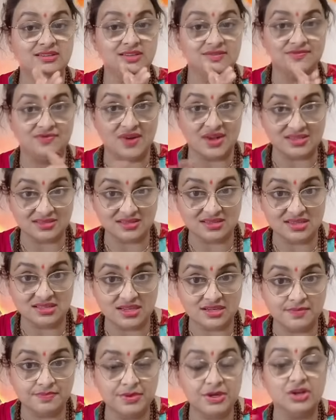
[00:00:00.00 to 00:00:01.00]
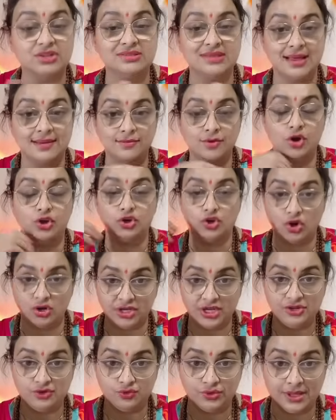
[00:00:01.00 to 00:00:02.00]
devastated because i'm not
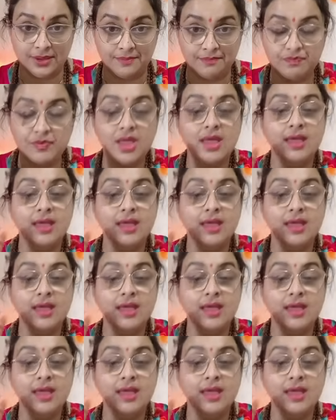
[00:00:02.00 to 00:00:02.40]
talking to them